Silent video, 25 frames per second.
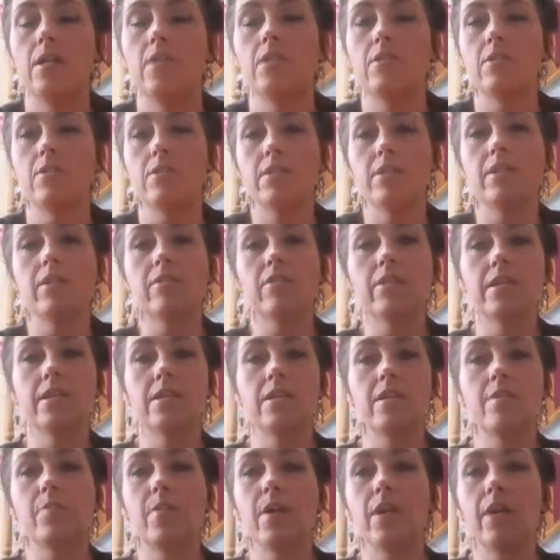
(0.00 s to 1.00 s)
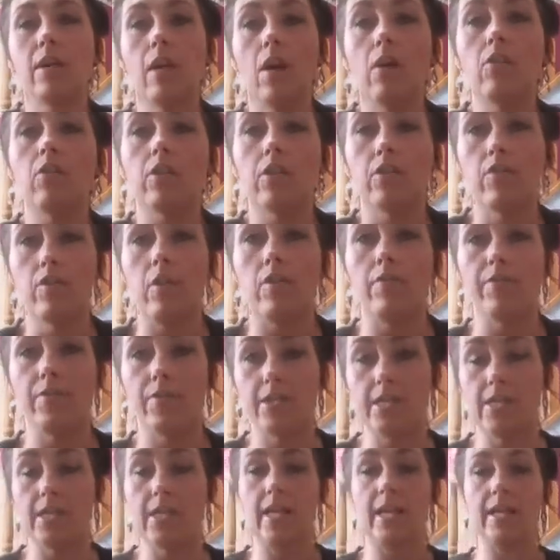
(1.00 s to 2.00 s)
So I still need it a bit longer,
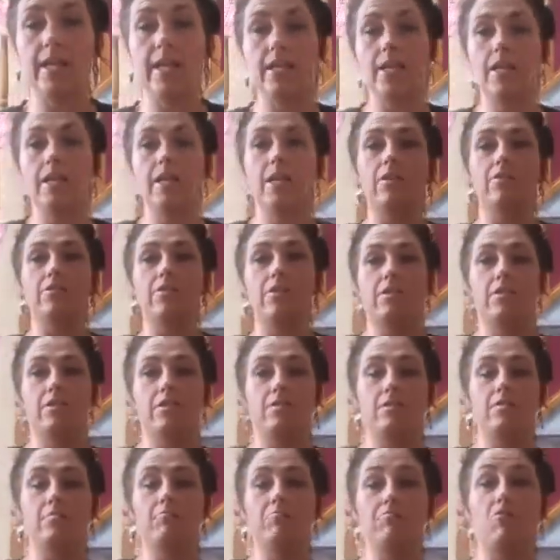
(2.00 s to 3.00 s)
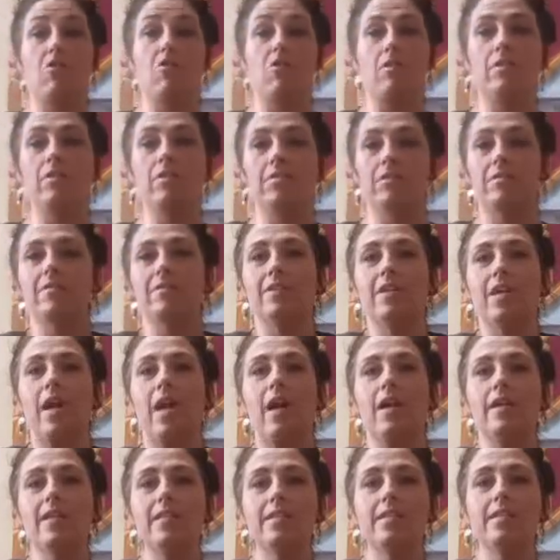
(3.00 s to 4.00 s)
obviously, because it's not,
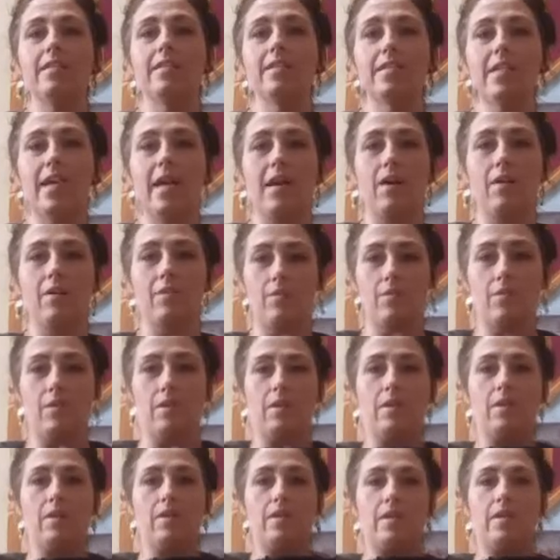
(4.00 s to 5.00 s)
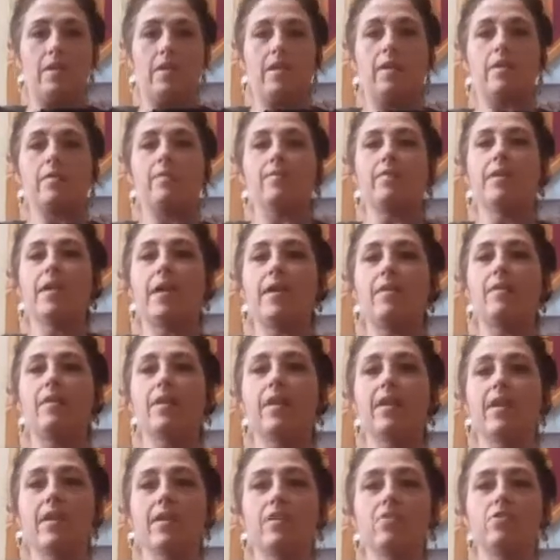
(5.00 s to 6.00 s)
I need it down, you know, down
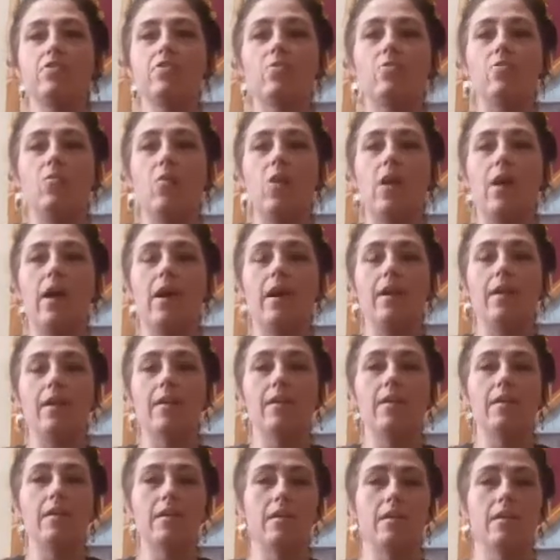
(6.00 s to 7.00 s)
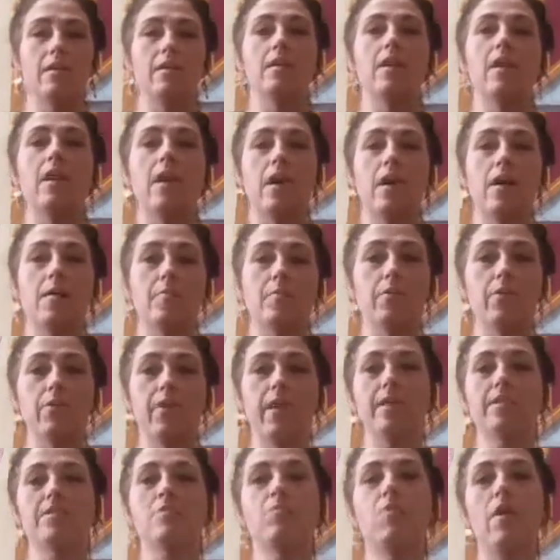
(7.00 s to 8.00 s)
here somewhere. But
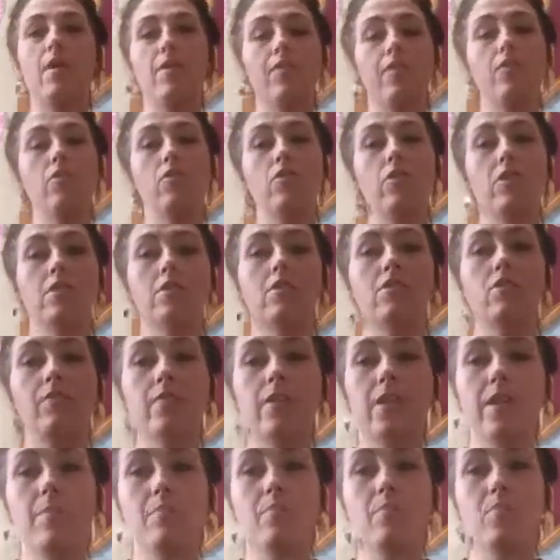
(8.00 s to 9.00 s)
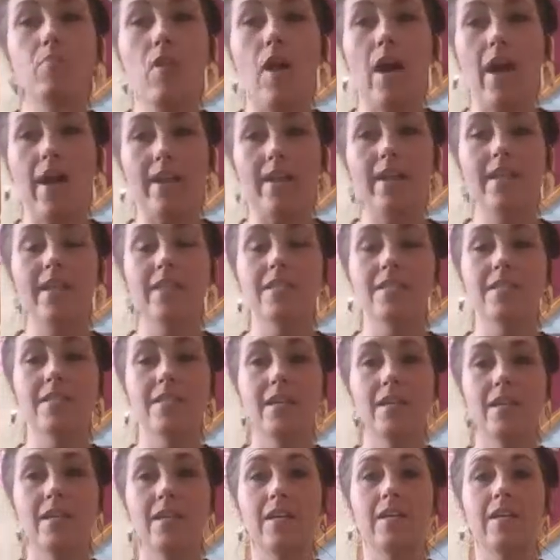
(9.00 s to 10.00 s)
that's what I thought. It's lovely and bright,
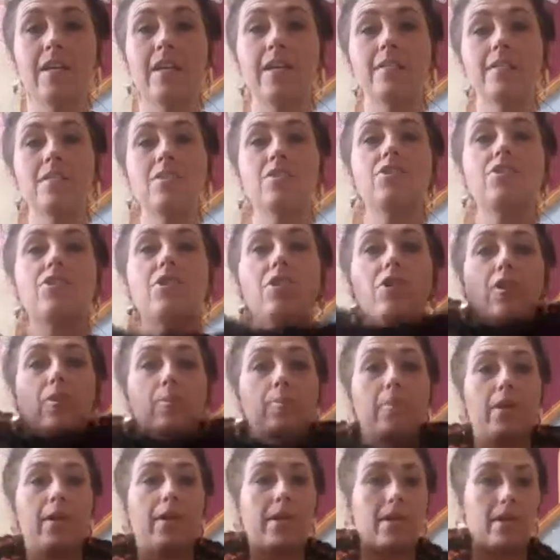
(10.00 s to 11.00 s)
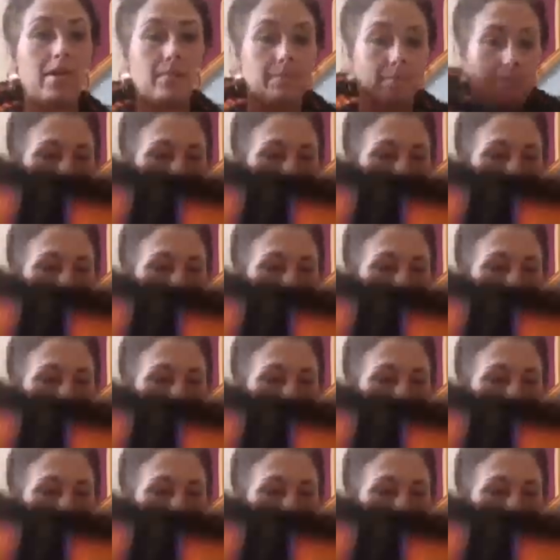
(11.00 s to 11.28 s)
nice and chirpy.